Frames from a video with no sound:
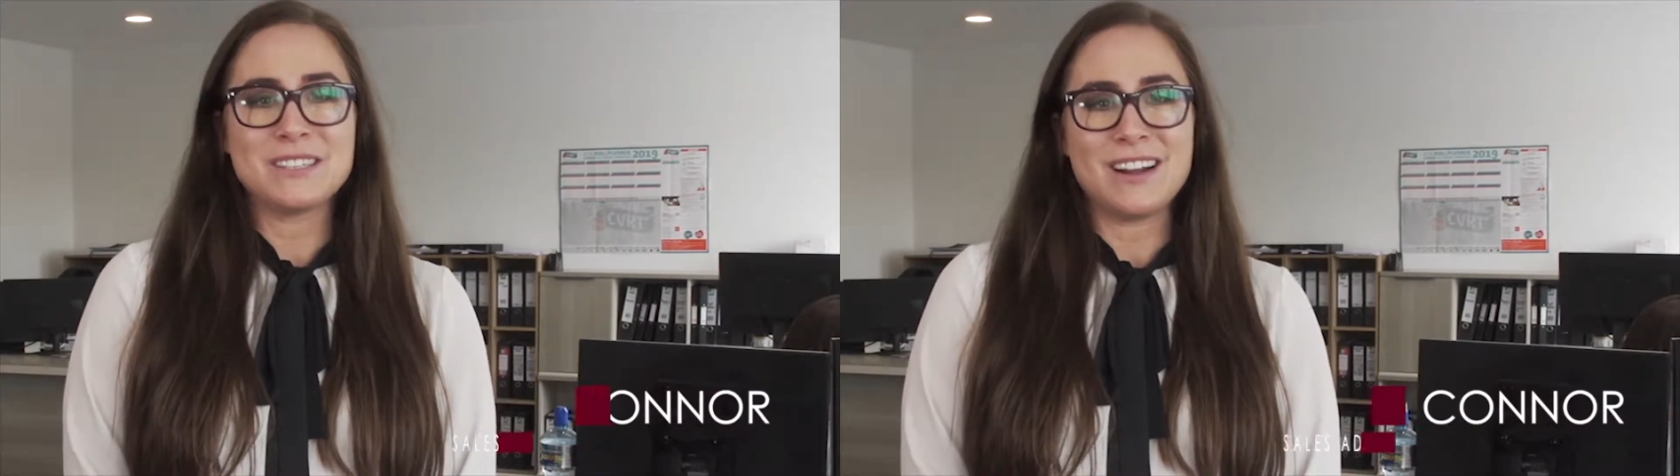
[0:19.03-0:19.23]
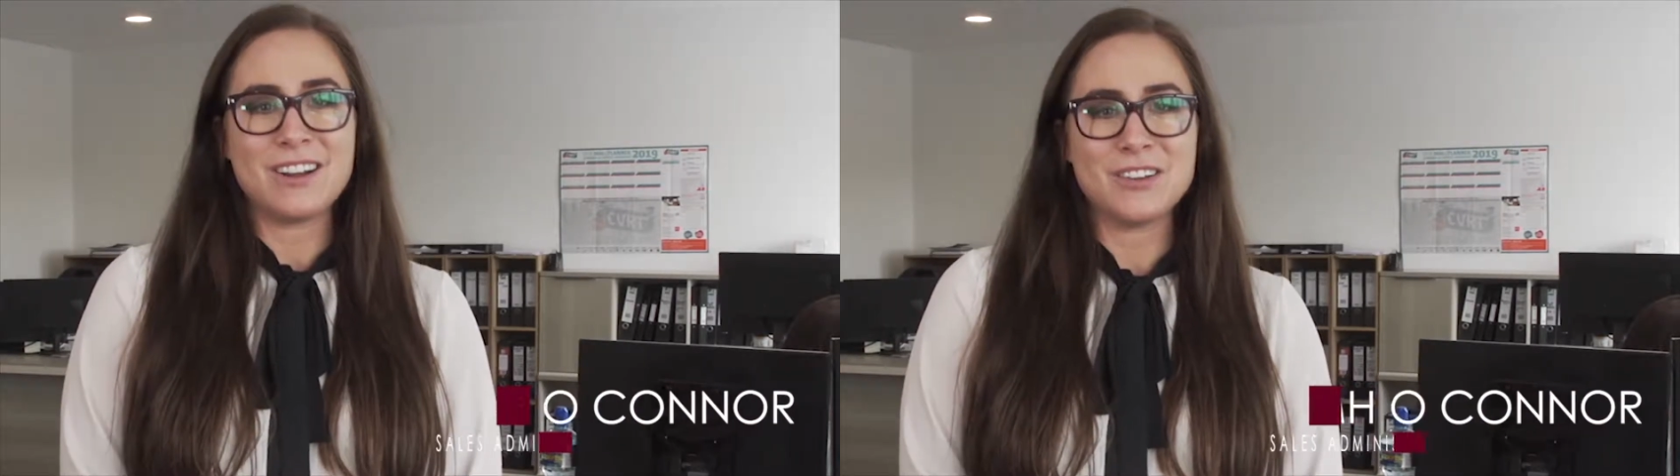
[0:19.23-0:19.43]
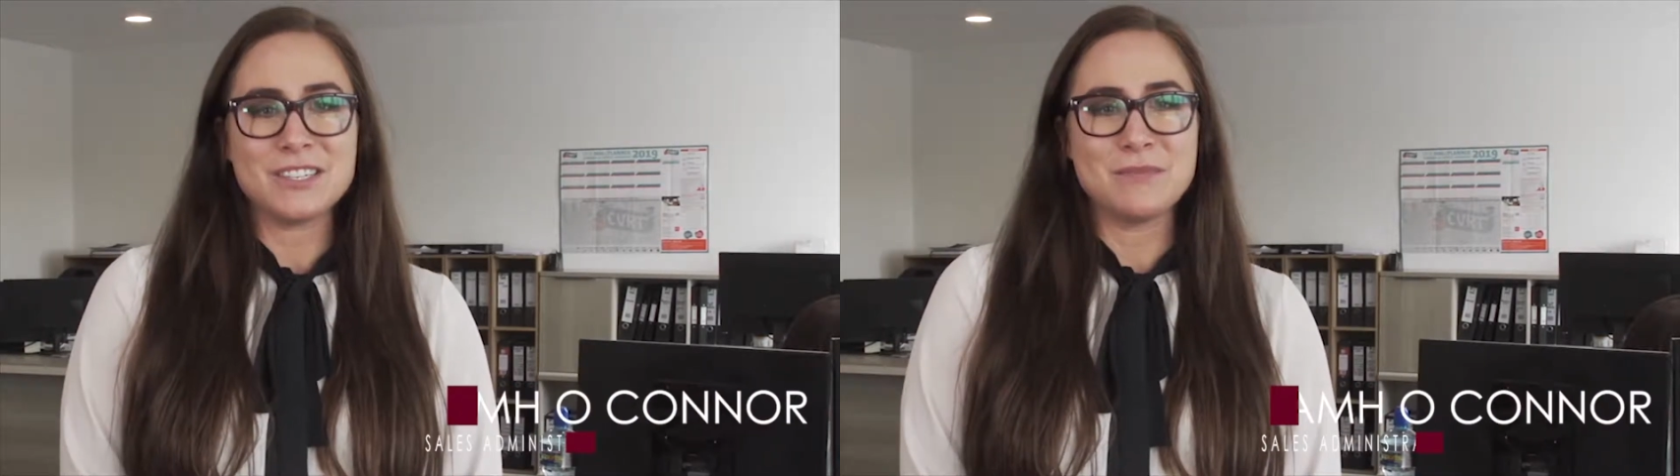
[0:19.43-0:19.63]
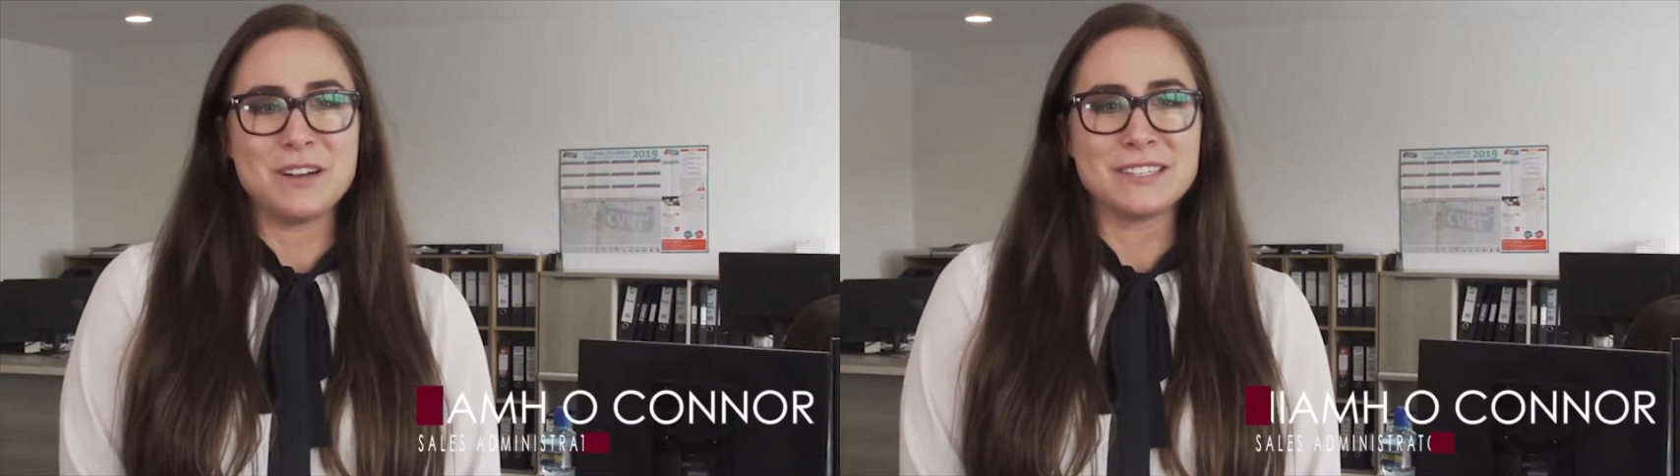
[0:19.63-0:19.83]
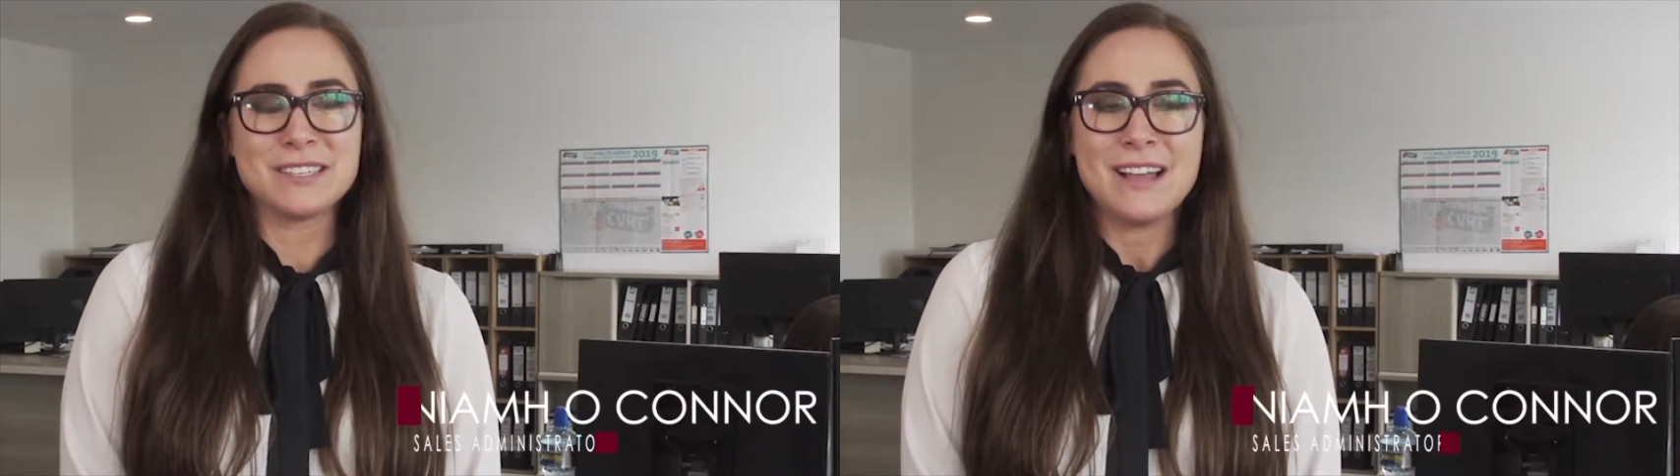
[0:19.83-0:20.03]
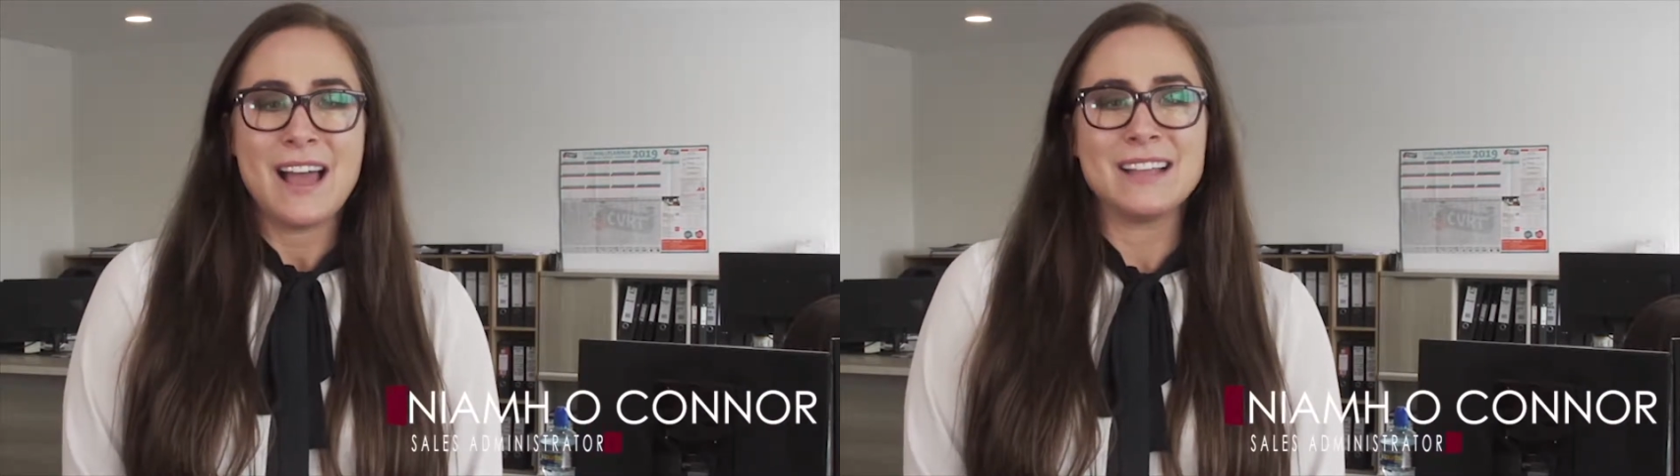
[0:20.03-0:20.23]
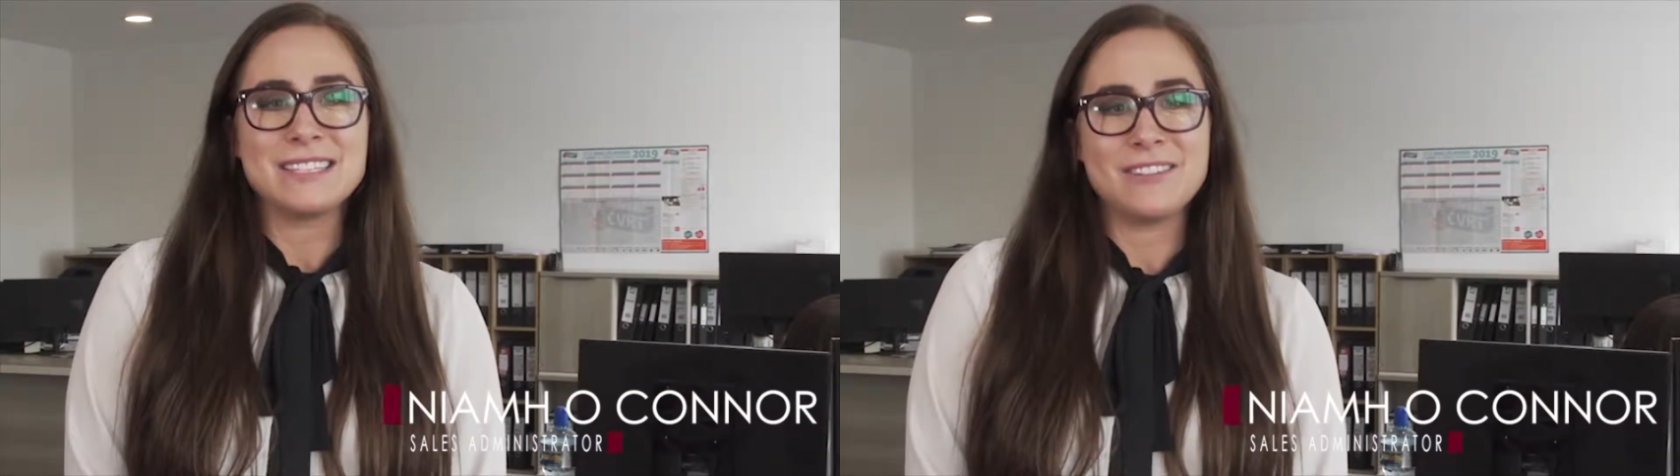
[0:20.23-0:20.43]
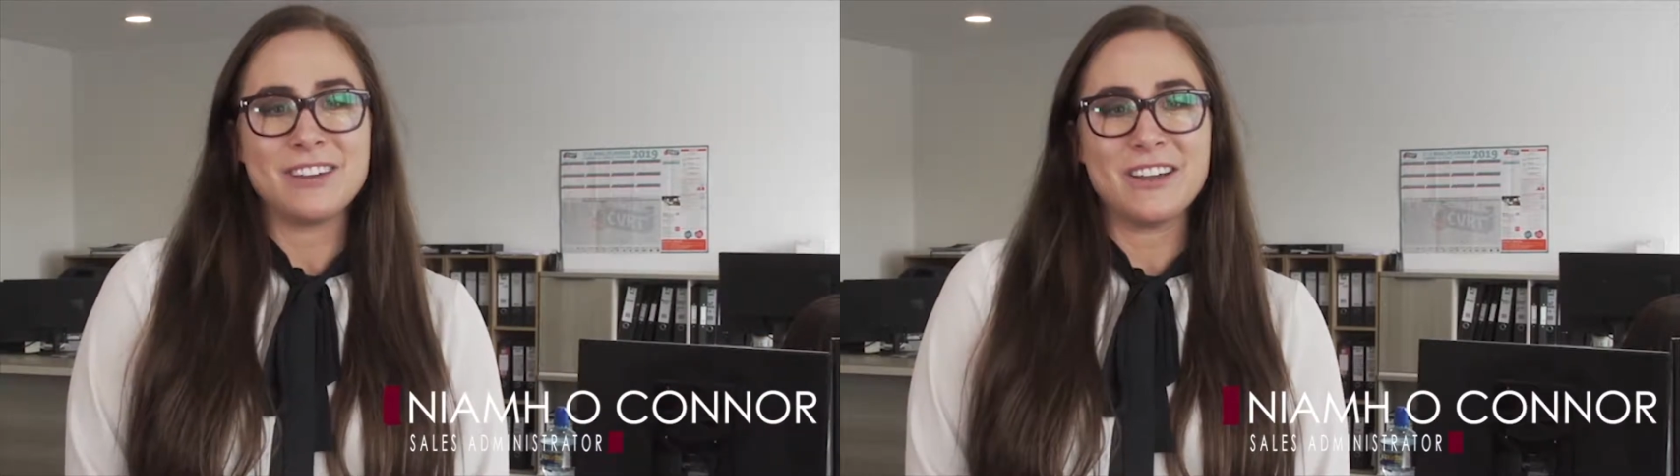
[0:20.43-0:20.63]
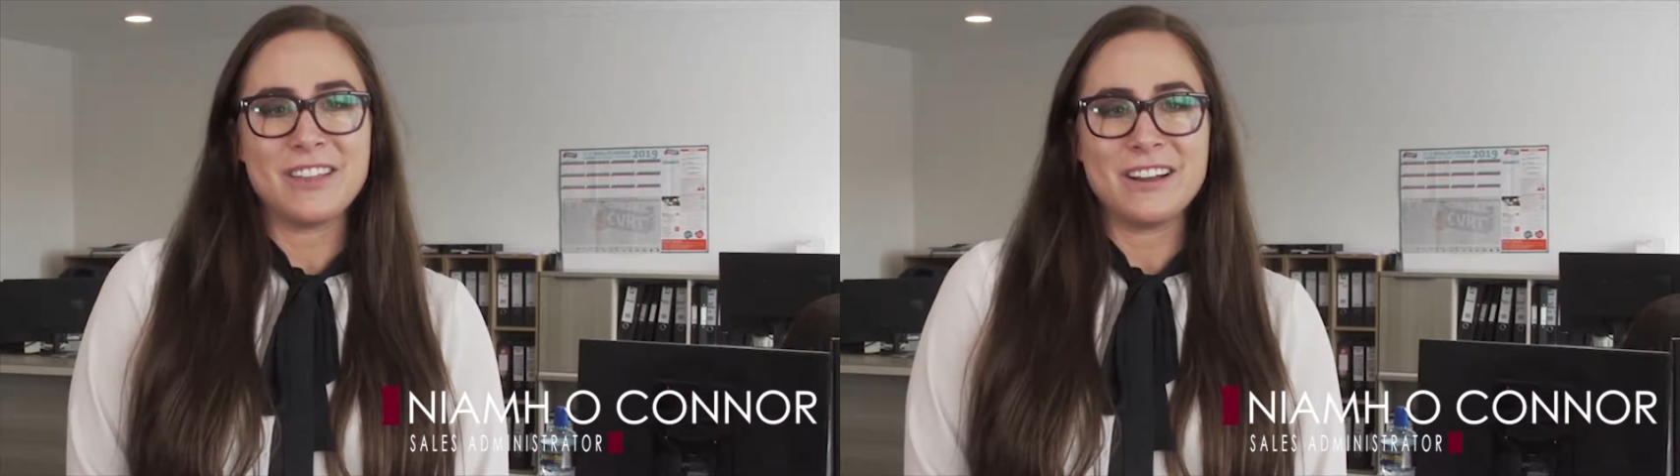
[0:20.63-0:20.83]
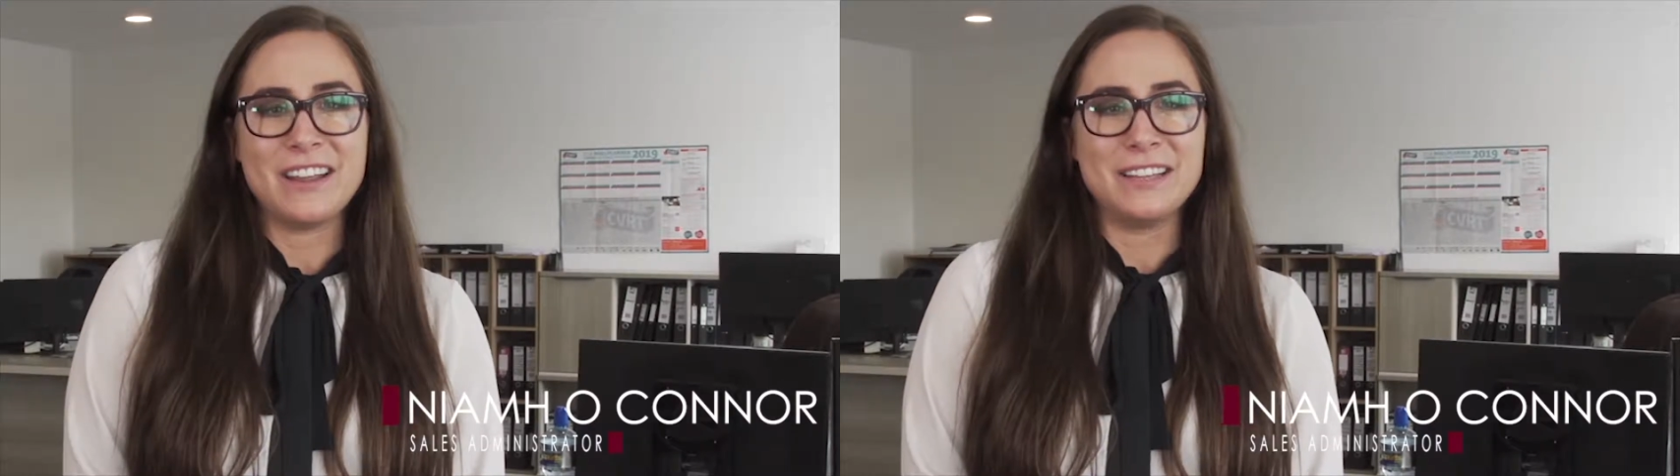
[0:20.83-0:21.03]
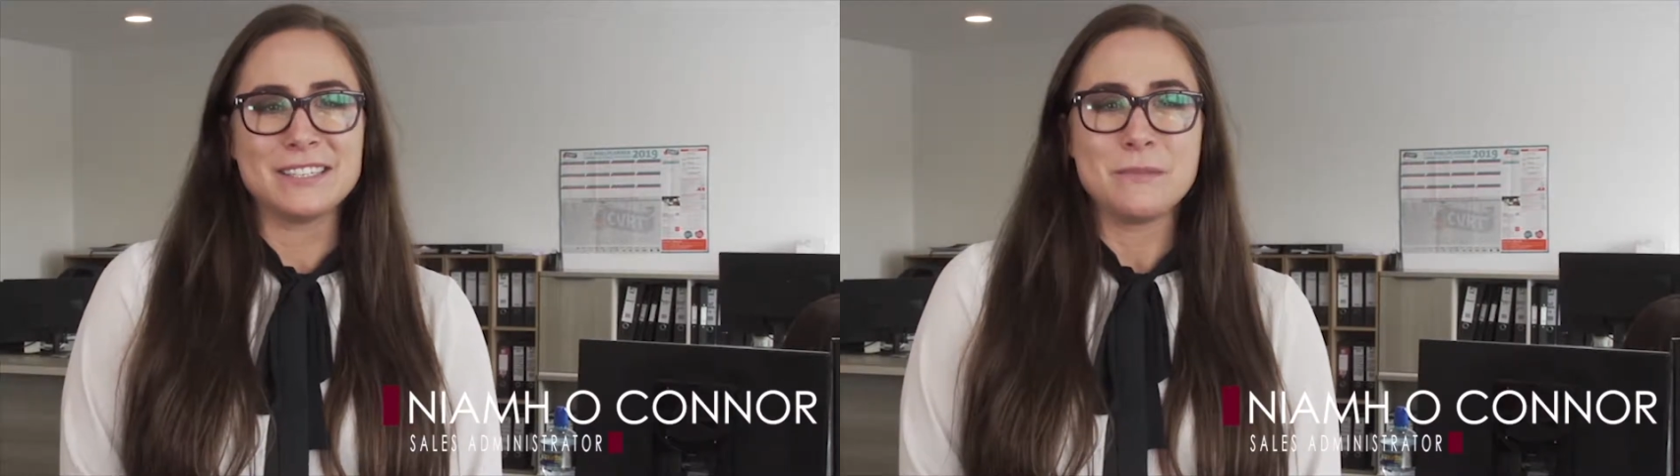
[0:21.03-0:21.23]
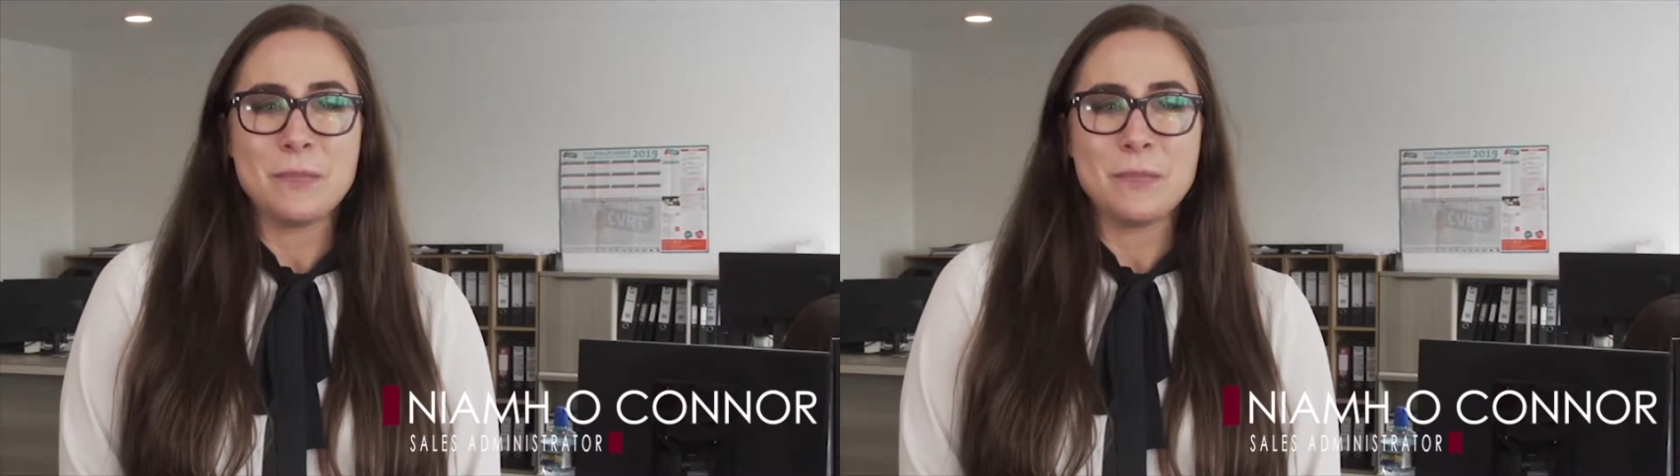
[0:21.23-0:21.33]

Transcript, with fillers: our customers and delivering on their needs.